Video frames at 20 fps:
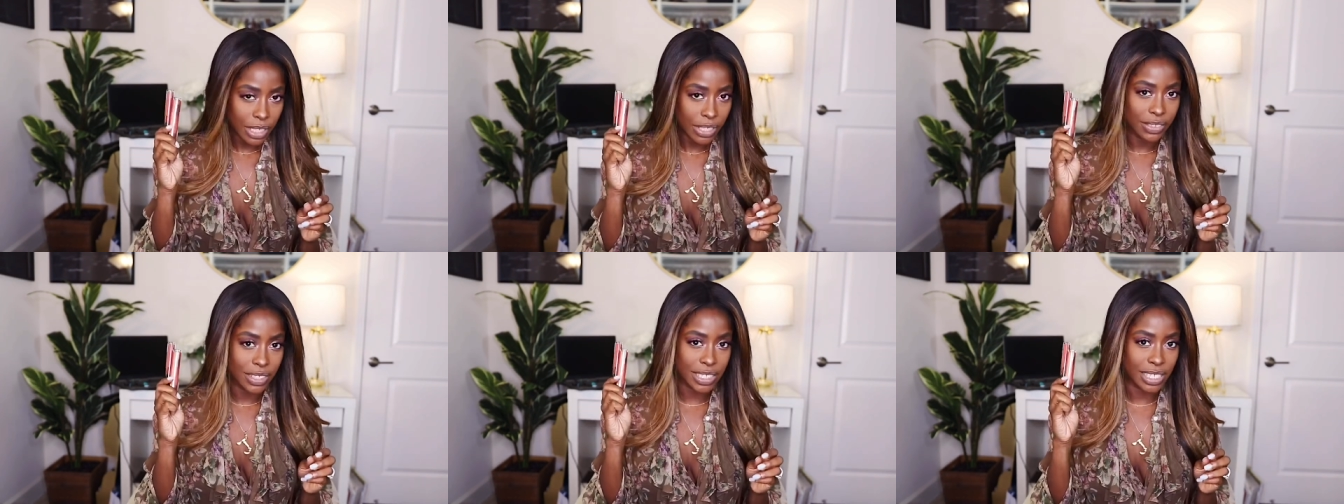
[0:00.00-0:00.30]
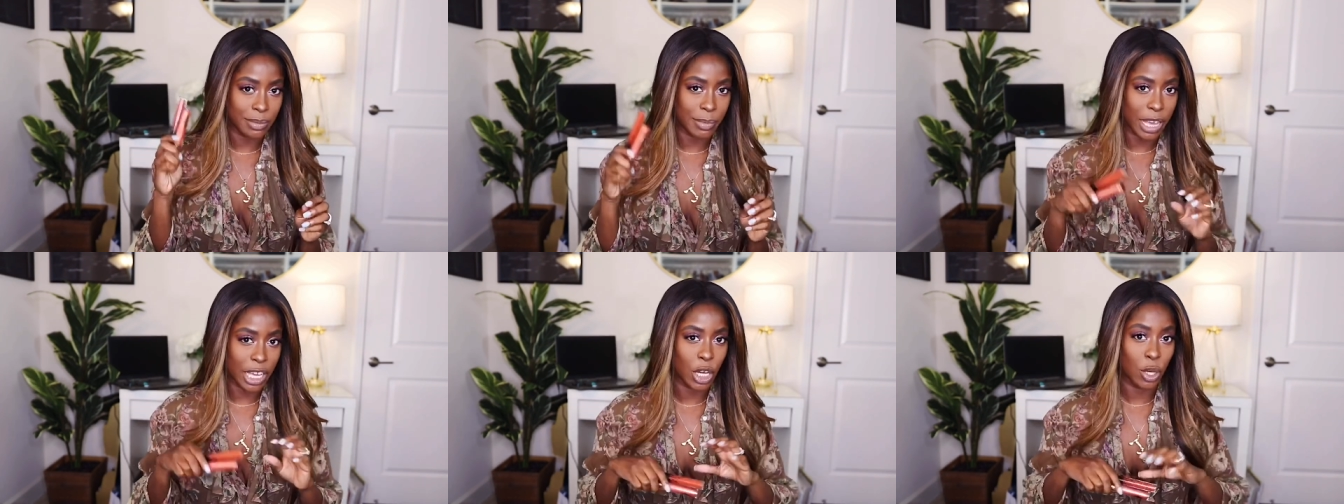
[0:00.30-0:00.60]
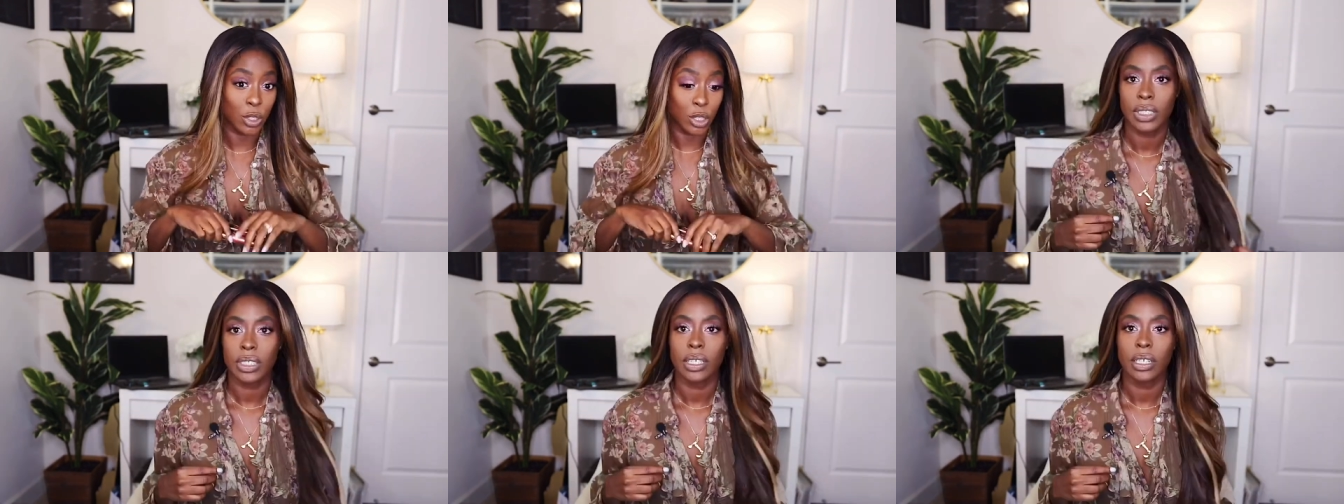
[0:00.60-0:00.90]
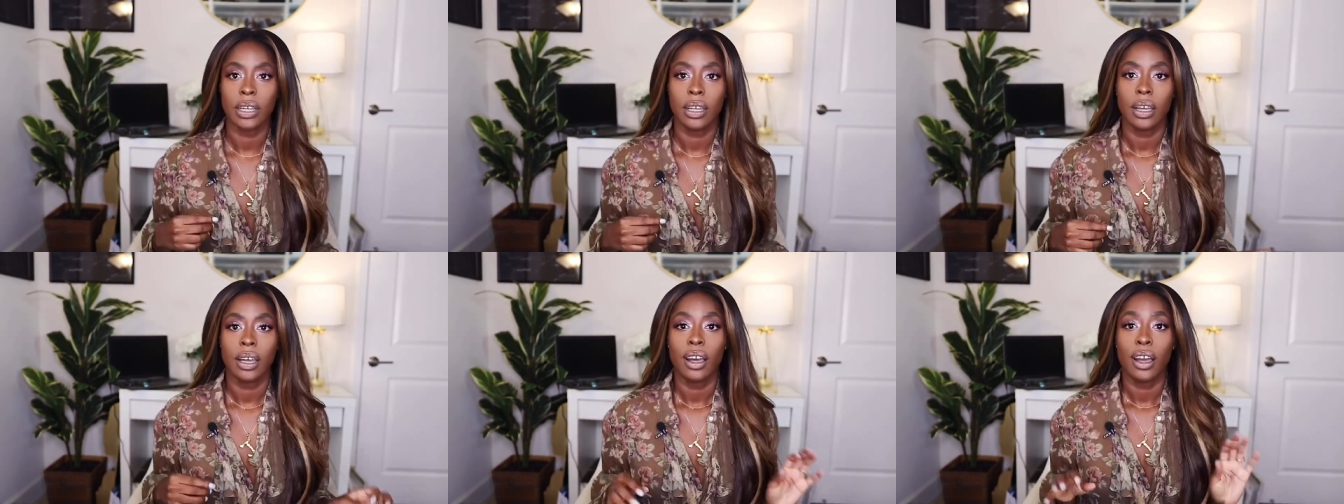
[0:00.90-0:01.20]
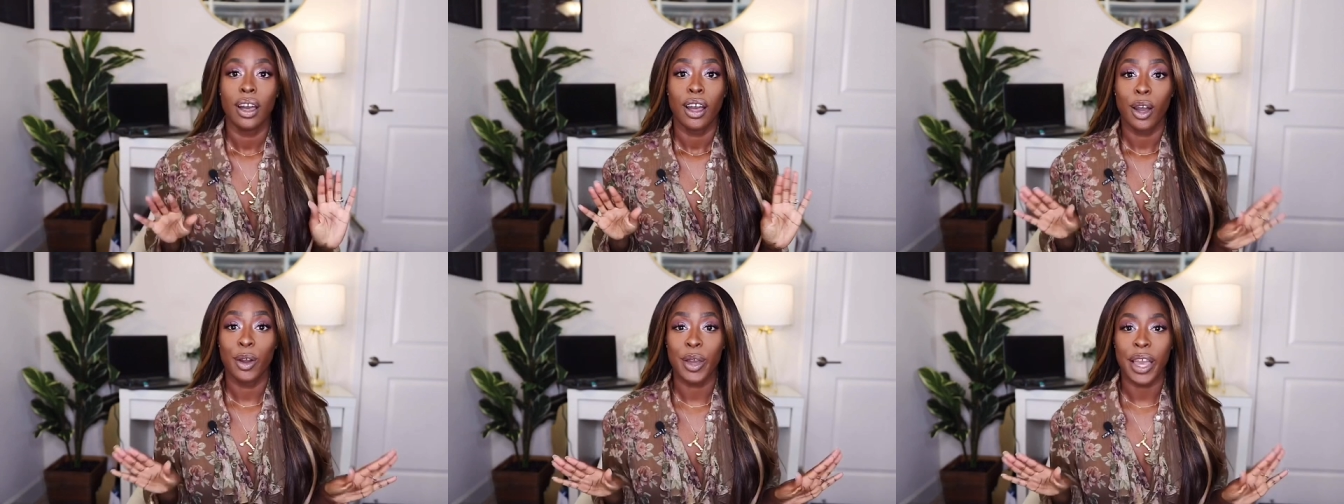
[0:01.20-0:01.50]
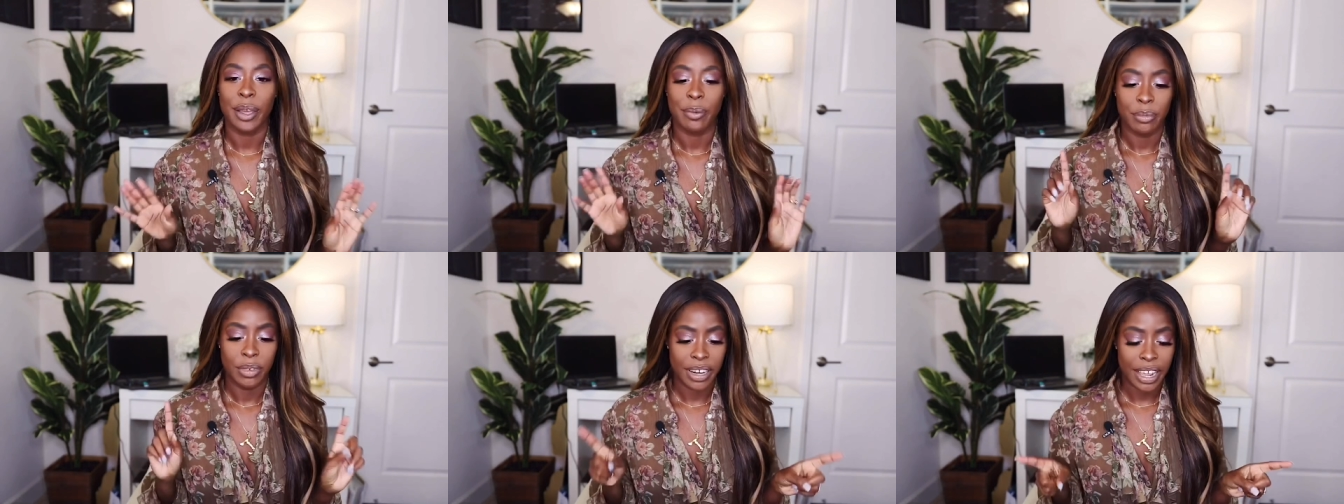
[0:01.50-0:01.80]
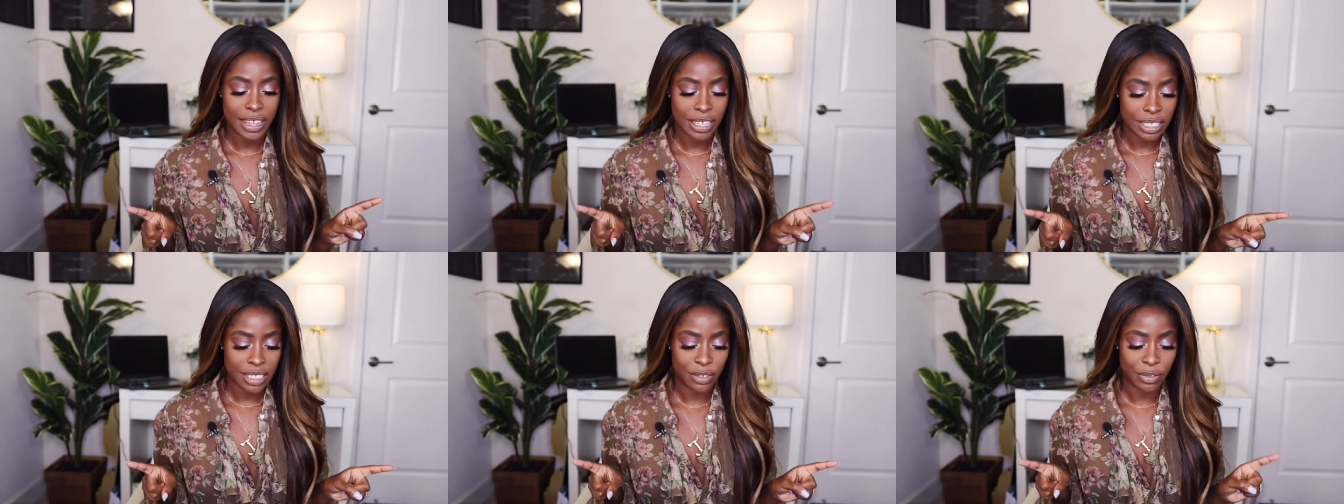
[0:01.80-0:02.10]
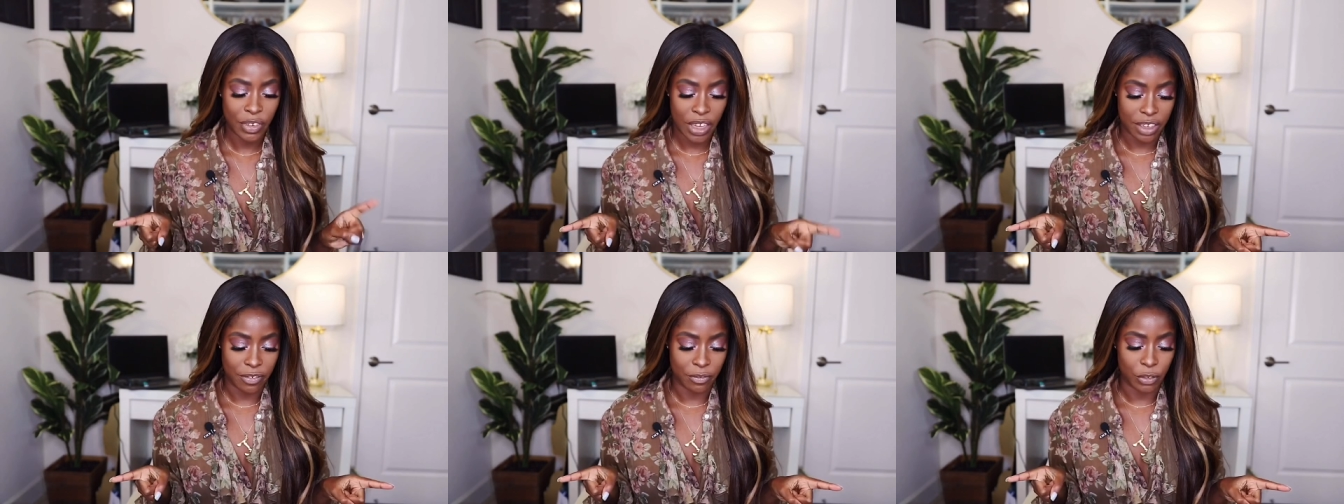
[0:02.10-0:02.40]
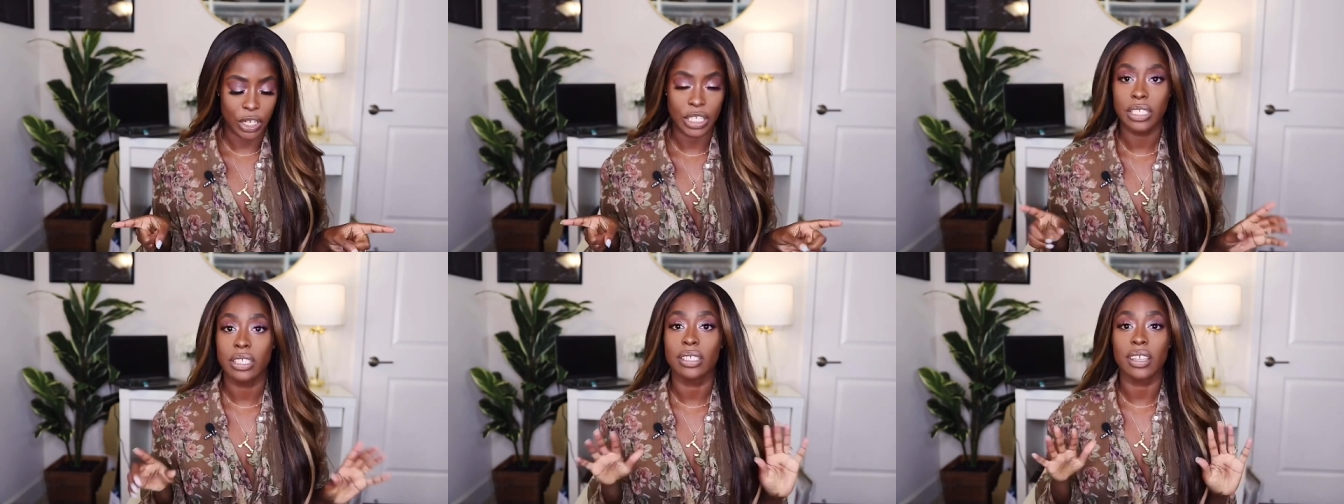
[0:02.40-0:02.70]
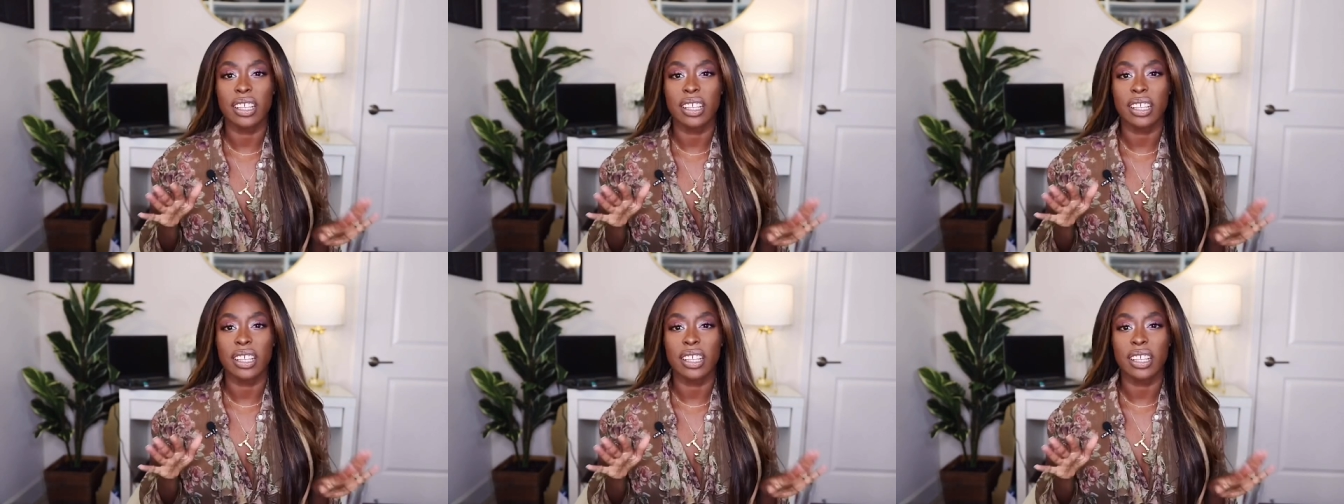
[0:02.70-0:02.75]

This is my go-to. Okay, next favorites.